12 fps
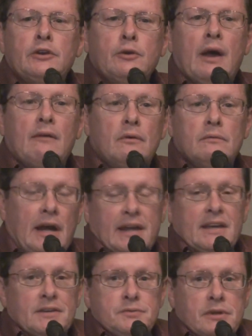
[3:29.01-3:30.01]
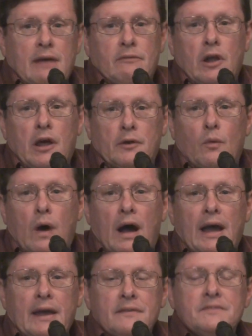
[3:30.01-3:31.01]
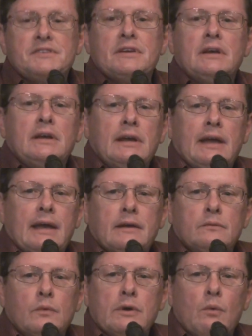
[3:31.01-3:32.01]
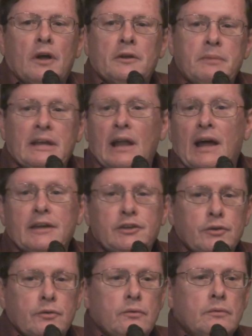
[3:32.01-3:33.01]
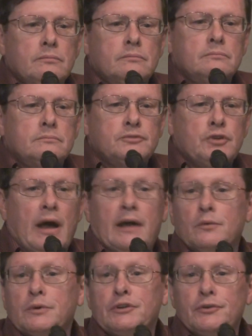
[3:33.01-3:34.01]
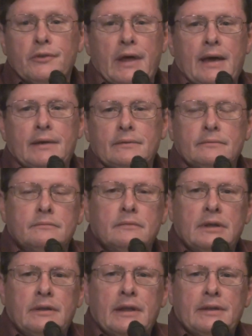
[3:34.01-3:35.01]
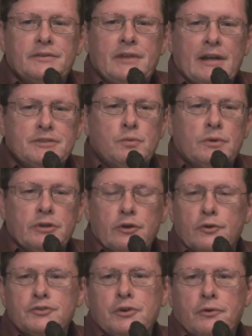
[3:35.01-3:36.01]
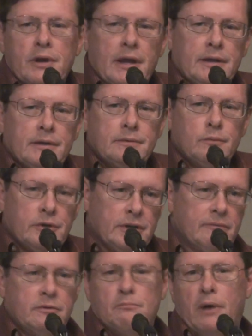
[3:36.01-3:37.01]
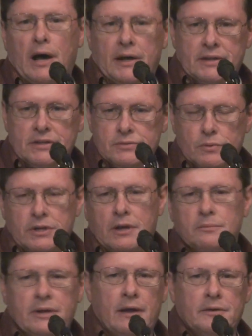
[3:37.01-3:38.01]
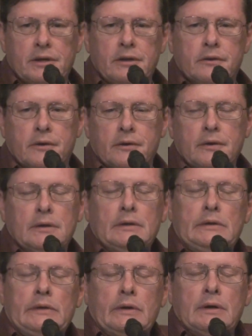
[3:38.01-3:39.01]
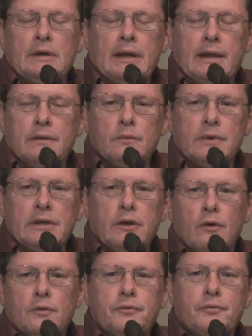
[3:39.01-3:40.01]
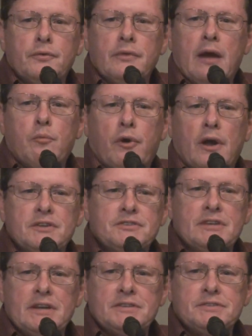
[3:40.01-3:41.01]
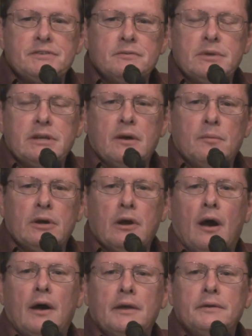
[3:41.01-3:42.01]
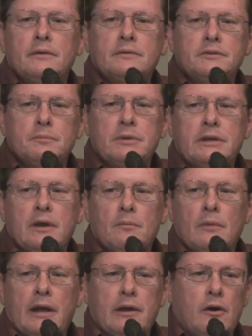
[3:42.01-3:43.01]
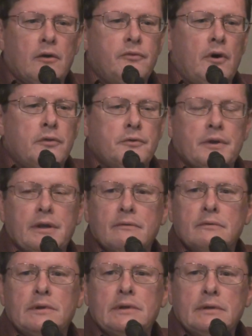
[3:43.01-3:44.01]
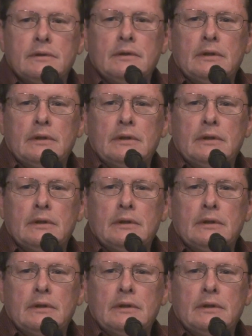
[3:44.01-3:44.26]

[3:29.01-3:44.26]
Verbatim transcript: You have a, I guess you have a lot of wives, and we want to be like you. So how do we do that? And that, that's when the earth's created. We're given bodies. We come down here, and we go through that process to become a God, to become like our Father in heaven.